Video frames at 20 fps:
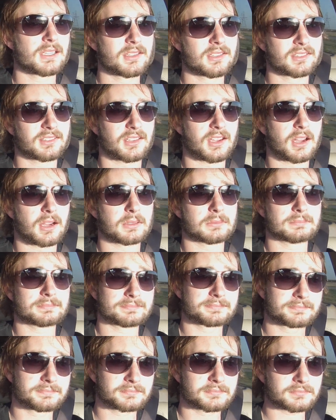So
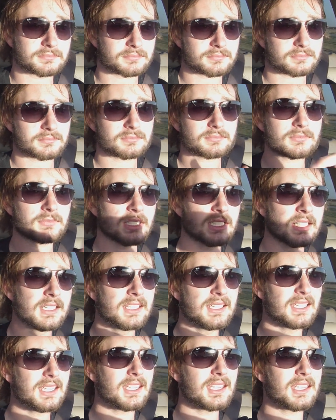
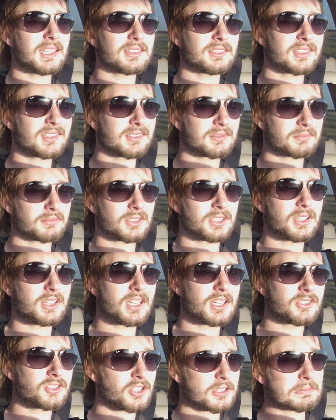it's a good
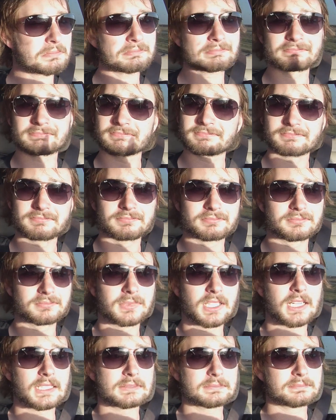engine,
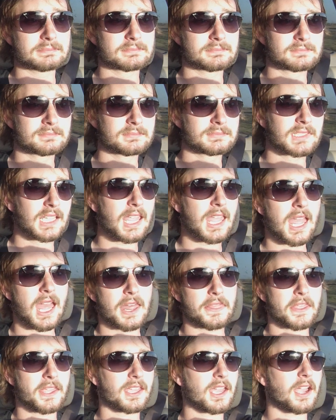but
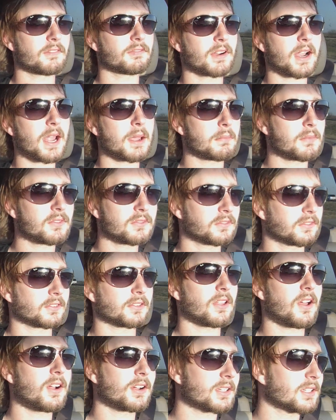I think I've rambled for
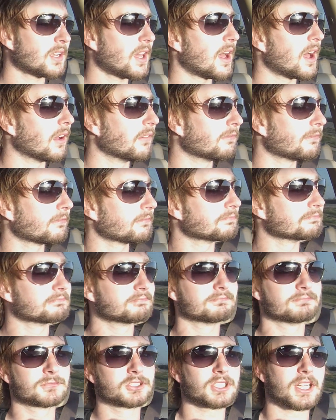long enough
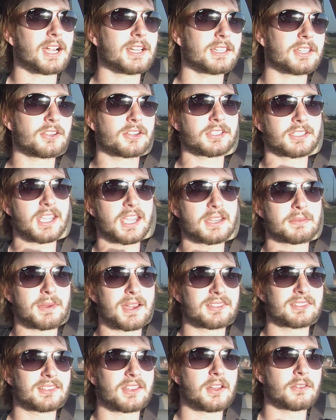trying to entertain
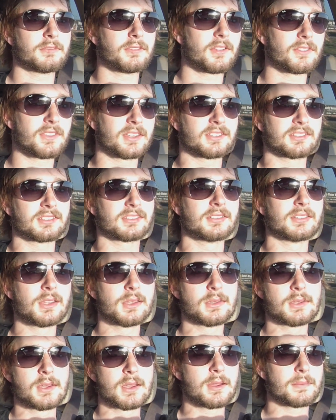myself on this
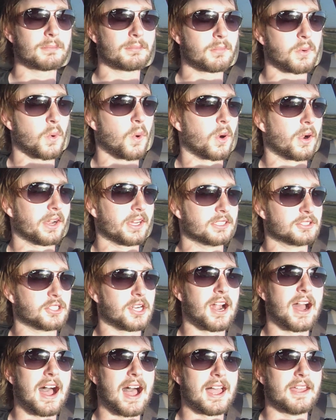boring
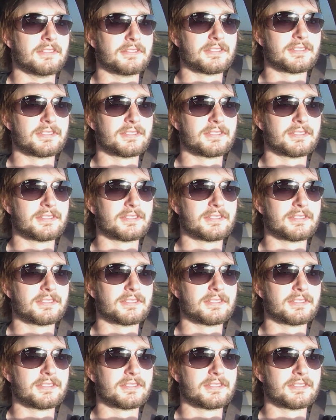drive.